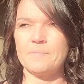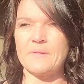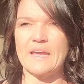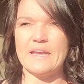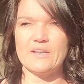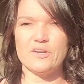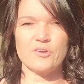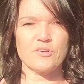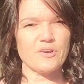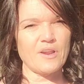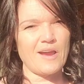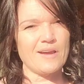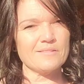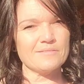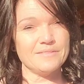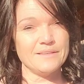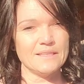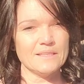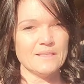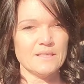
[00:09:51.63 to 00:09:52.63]
and you're not
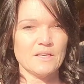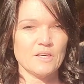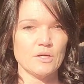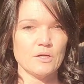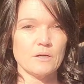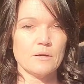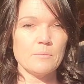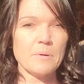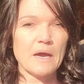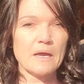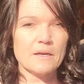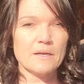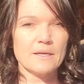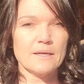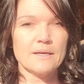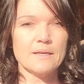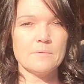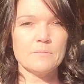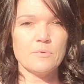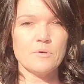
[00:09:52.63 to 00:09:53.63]
feeling good about it
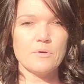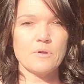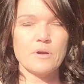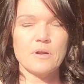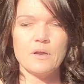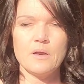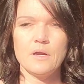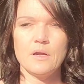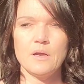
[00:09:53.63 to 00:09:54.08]
anymore,